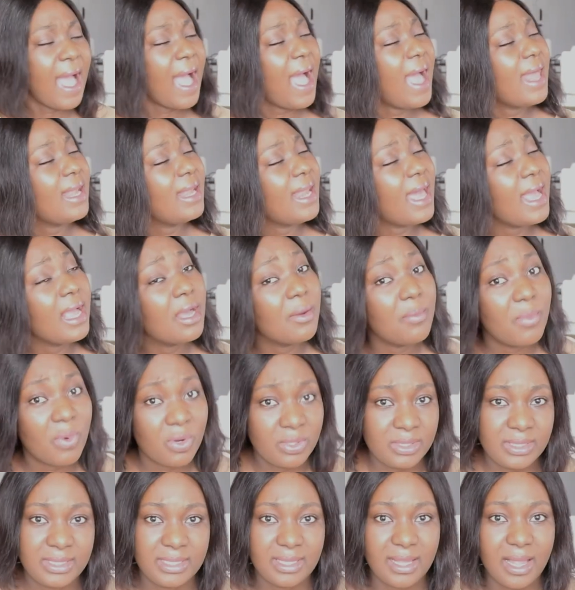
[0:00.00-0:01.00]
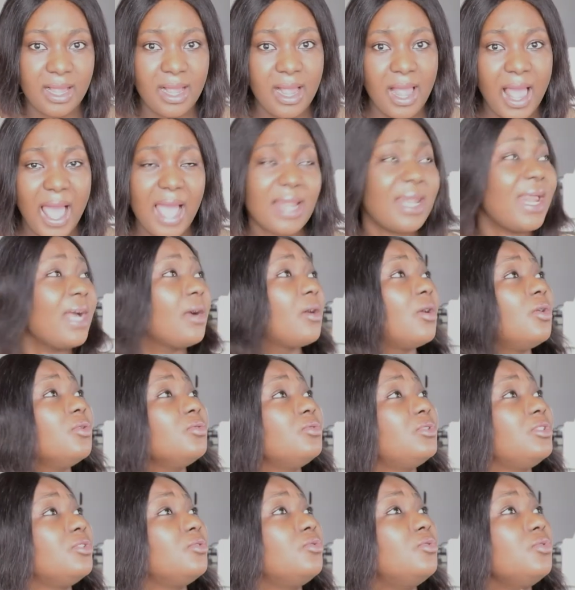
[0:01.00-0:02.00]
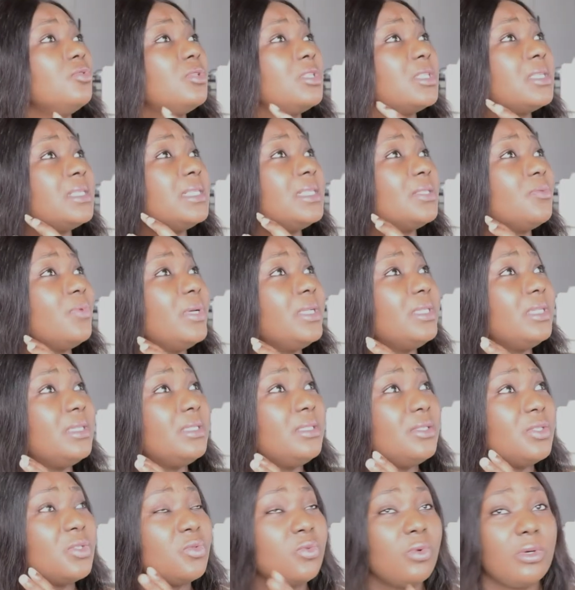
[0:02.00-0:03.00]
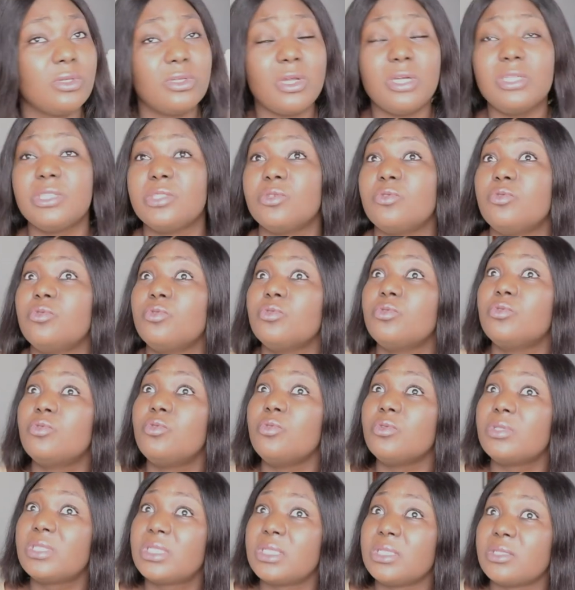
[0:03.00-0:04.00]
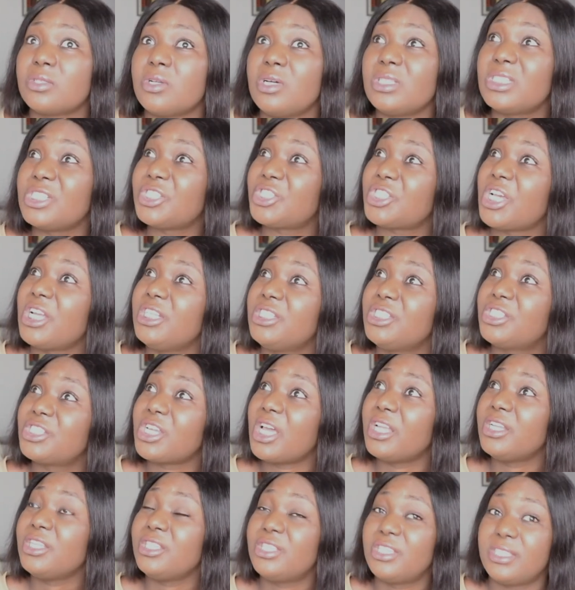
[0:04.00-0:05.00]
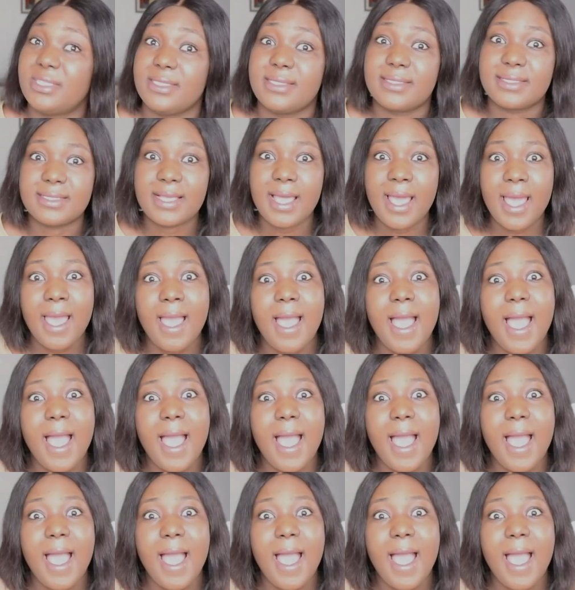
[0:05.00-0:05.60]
I like money. I like all the good things we did this world, all the good things, all the shiny things.